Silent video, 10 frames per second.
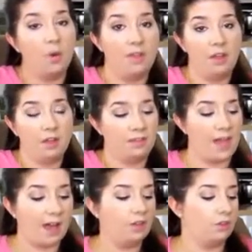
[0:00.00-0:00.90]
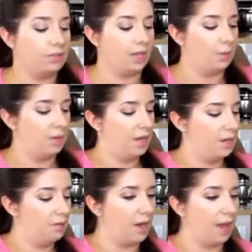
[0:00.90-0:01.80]
what the, that looks like when
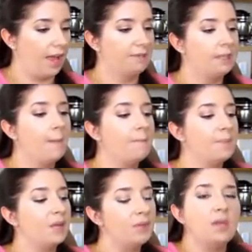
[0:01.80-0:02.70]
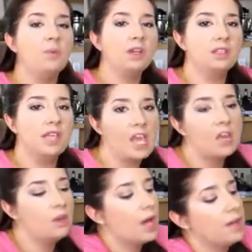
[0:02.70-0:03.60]
it arrives. But I really want to
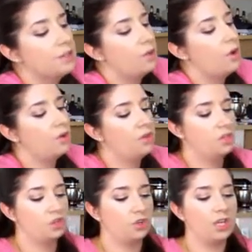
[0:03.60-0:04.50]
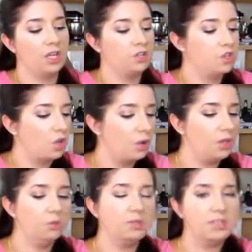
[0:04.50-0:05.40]
take you guys along on this journey and show
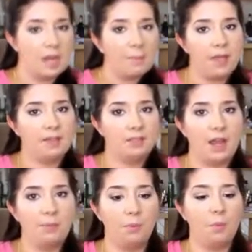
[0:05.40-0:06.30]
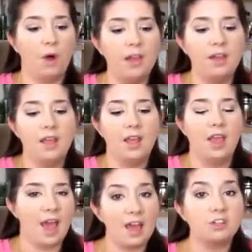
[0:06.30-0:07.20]
you step by step what
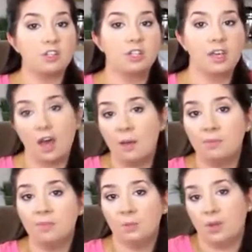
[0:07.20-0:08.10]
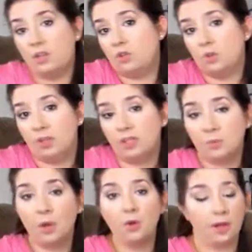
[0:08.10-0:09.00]
actually comes when you join this
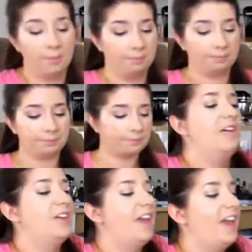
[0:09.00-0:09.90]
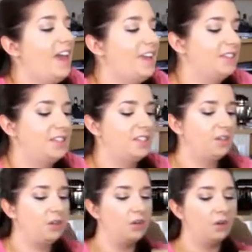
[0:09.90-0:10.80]
program. Okay,
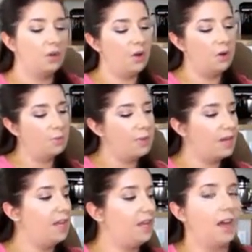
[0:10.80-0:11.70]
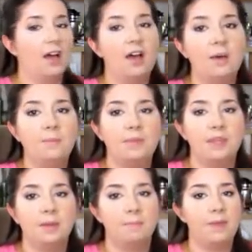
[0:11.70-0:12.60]
so opening up
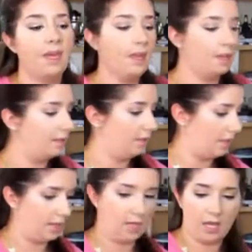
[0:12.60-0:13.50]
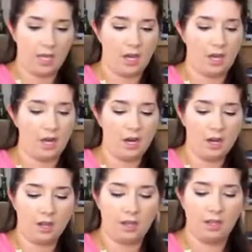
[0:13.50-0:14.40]
the big lid here